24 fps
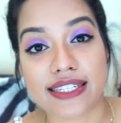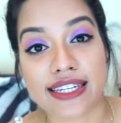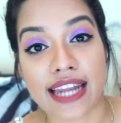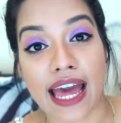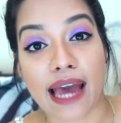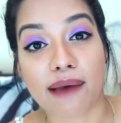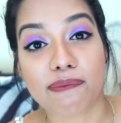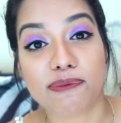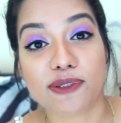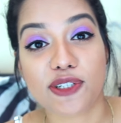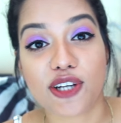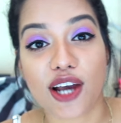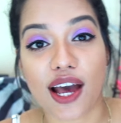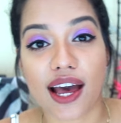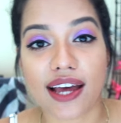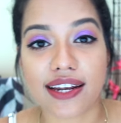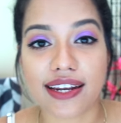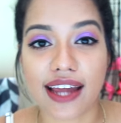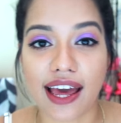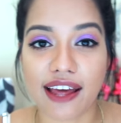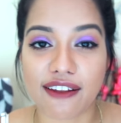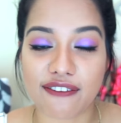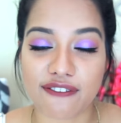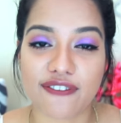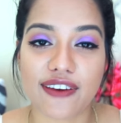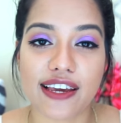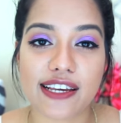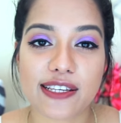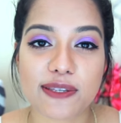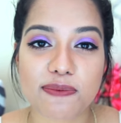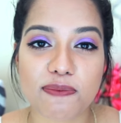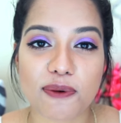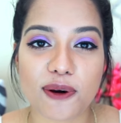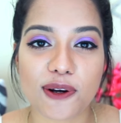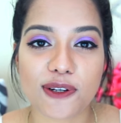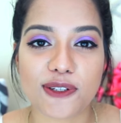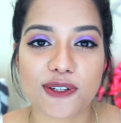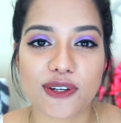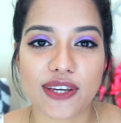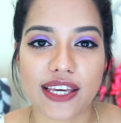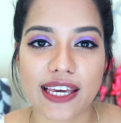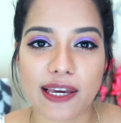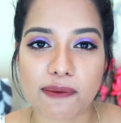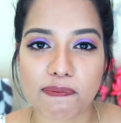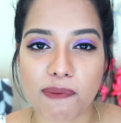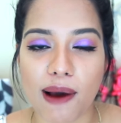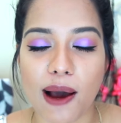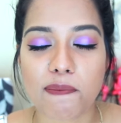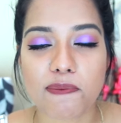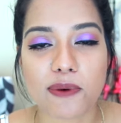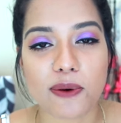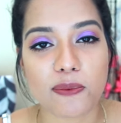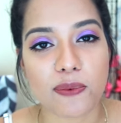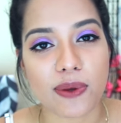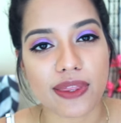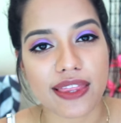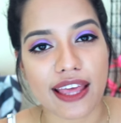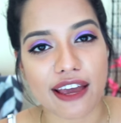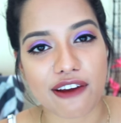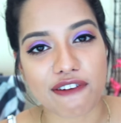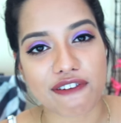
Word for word: Snapchat, and Facebook to keep up with